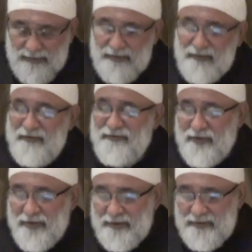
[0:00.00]
And
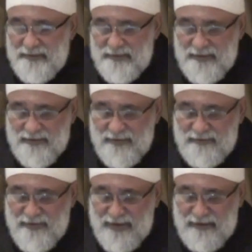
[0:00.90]
therefore, we
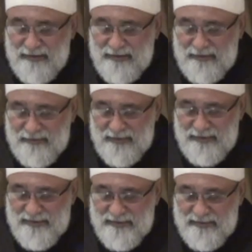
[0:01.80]
find in
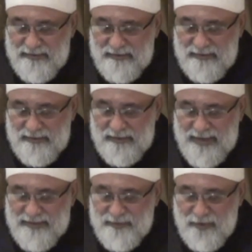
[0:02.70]
these
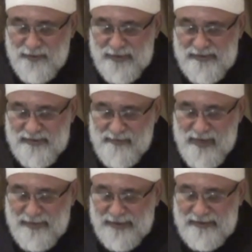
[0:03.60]
last moments,
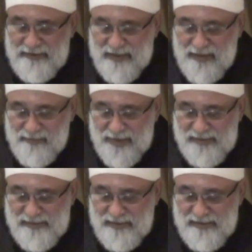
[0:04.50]
Imam alayhi salam,
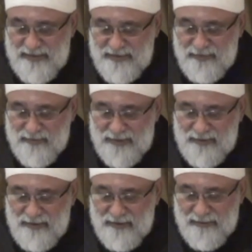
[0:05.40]
as he is leaving
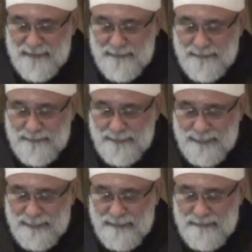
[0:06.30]
Medina,
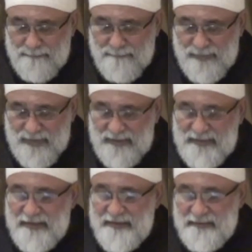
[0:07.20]
he
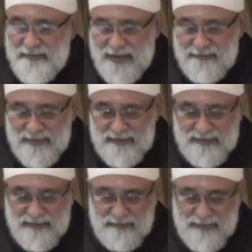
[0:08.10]
tells Muhammad
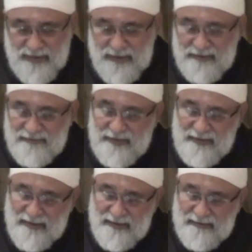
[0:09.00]
ibn
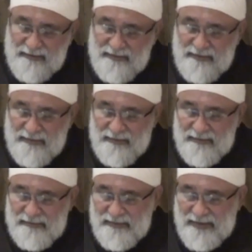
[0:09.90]
Hanafiya
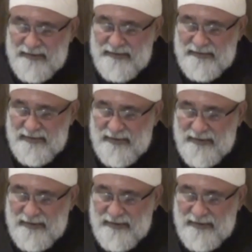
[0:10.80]
that